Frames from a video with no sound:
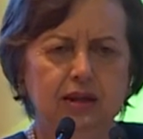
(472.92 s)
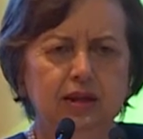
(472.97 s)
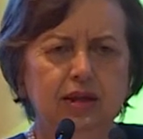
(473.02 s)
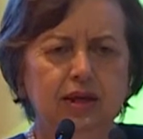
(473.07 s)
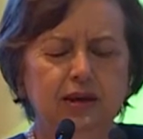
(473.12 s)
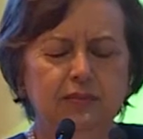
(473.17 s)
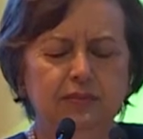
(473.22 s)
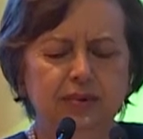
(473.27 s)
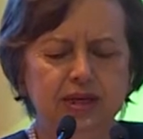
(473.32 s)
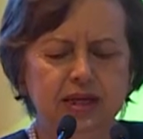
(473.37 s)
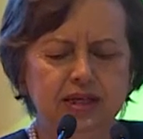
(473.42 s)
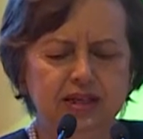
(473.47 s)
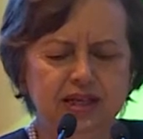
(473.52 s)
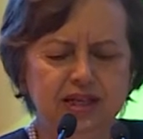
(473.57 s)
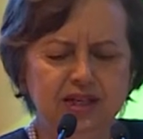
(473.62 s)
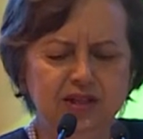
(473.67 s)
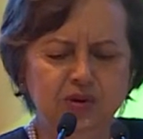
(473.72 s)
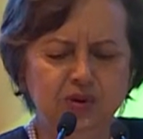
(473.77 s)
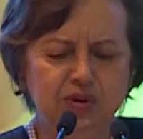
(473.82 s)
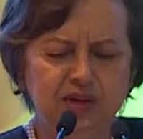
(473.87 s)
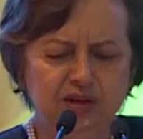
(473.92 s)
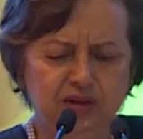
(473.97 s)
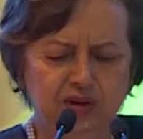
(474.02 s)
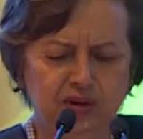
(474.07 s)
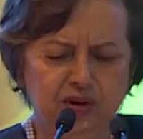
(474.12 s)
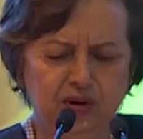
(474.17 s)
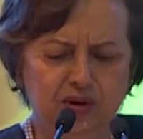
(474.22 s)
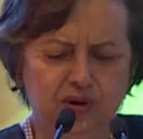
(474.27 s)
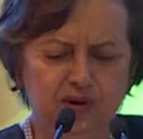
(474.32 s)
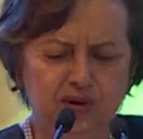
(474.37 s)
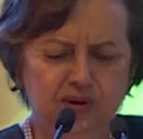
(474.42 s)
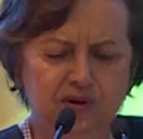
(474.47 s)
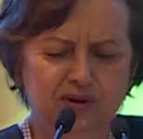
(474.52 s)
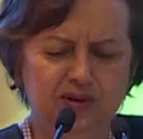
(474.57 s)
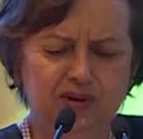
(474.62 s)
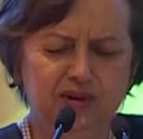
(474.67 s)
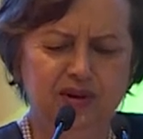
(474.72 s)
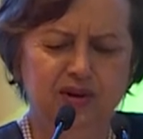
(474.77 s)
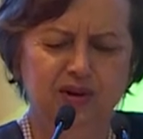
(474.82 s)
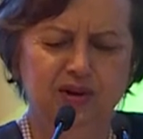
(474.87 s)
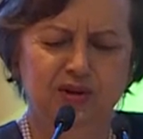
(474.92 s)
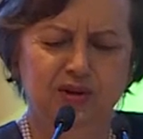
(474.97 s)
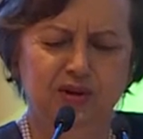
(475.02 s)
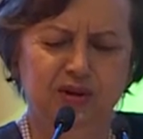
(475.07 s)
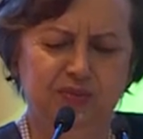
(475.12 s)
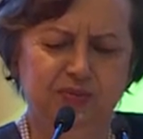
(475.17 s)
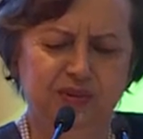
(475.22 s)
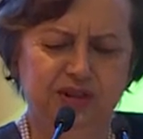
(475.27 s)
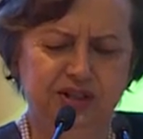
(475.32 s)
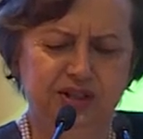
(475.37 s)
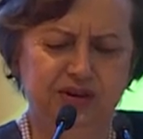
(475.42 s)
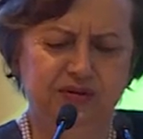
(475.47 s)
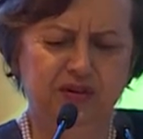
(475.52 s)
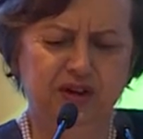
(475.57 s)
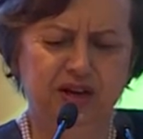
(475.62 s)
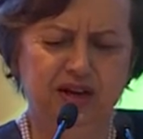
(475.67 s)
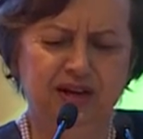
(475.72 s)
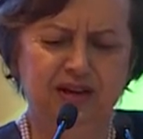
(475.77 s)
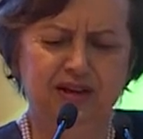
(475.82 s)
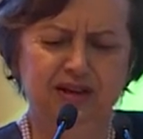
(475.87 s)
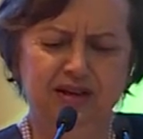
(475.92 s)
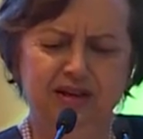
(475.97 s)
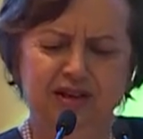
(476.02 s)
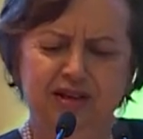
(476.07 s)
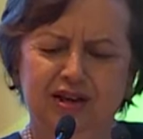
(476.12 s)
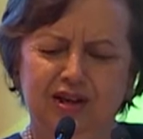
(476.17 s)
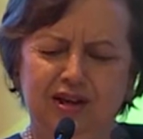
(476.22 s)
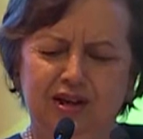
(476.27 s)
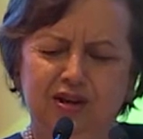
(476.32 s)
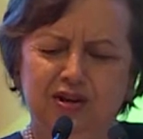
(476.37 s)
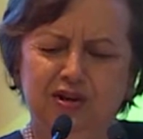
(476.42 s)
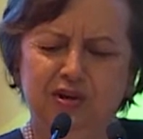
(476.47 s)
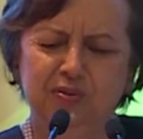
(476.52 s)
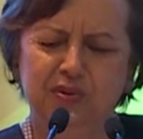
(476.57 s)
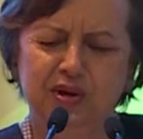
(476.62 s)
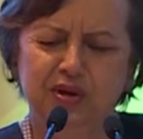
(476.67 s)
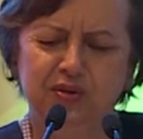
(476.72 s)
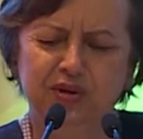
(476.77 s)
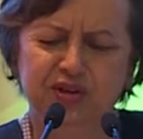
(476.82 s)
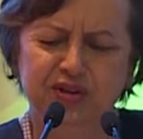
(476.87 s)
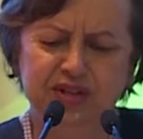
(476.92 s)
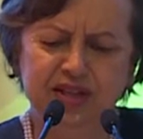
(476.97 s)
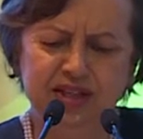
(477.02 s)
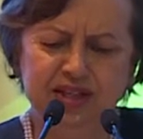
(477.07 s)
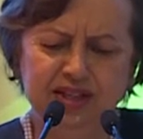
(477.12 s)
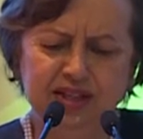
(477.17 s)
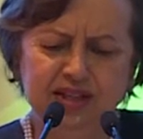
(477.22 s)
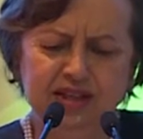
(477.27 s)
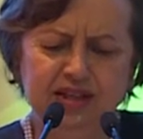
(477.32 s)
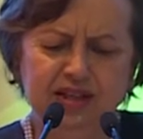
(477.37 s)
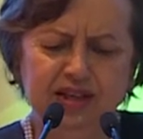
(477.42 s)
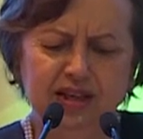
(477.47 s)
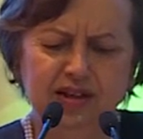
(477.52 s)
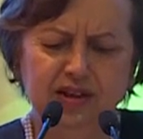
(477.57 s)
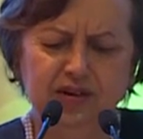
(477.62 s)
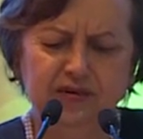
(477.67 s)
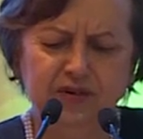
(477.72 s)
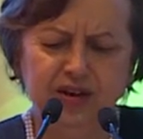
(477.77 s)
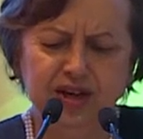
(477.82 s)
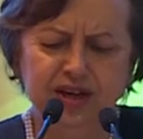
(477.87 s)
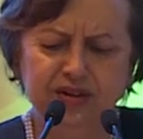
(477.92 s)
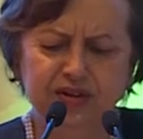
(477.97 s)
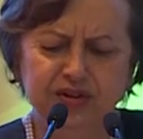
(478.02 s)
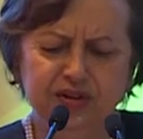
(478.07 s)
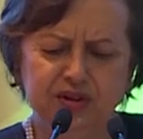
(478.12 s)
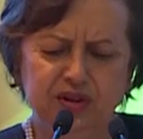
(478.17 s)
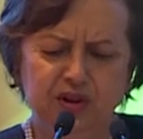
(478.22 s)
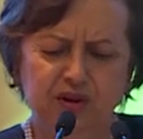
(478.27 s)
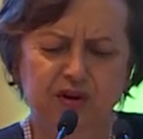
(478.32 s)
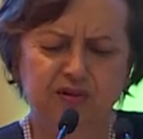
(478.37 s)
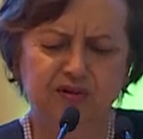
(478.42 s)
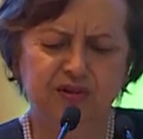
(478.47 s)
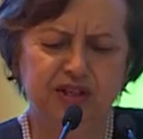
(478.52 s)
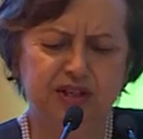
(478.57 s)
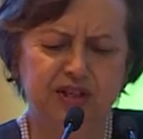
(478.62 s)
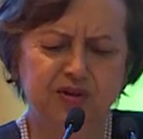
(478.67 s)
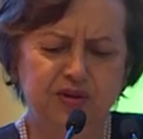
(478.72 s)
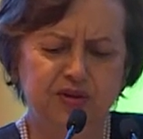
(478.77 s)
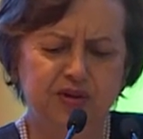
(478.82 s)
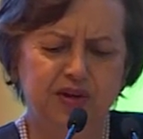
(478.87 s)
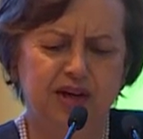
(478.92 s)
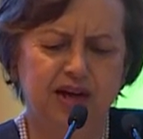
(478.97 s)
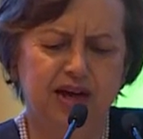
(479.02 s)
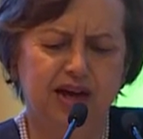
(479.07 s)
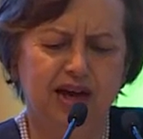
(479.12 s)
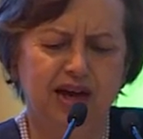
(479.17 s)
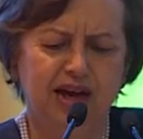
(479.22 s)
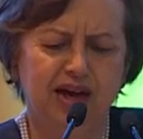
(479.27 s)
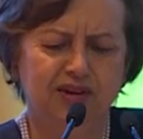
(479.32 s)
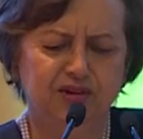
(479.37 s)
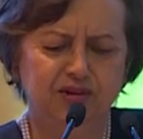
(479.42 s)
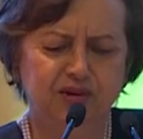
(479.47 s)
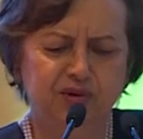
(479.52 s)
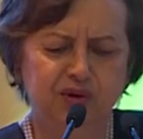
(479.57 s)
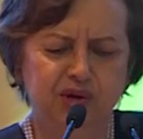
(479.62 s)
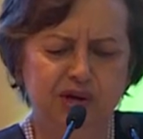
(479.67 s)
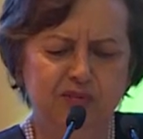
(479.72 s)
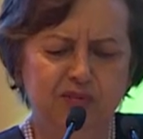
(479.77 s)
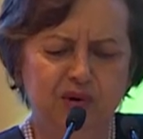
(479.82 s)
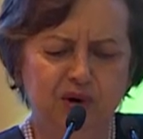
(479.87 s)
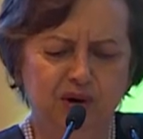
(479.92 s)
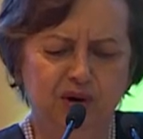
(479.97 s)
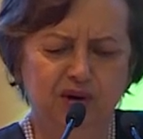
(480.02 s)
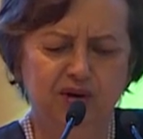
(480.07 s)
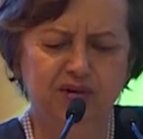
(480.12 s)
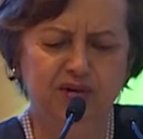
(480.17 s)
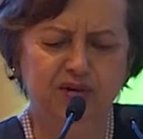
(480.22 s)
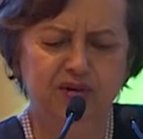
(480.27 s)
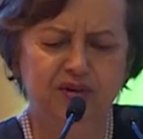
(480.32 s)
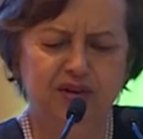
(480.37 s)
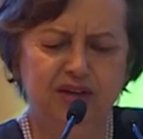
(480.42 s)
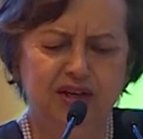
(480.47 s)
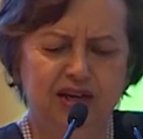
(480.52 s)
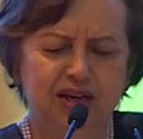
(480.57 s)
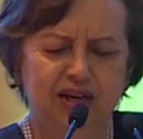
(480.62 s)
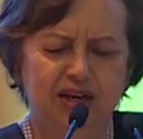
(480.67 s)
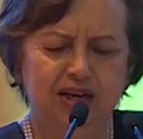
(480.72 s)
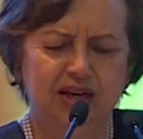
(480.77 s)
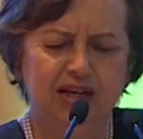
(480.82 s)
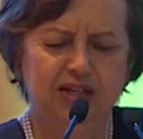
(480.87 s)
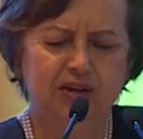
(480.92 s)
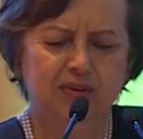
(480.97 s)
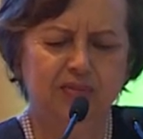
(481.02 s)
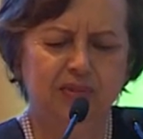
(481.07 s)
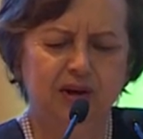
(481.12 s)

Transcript: The ability to endure, to persevere, to be resilient in the face of such extreme odds is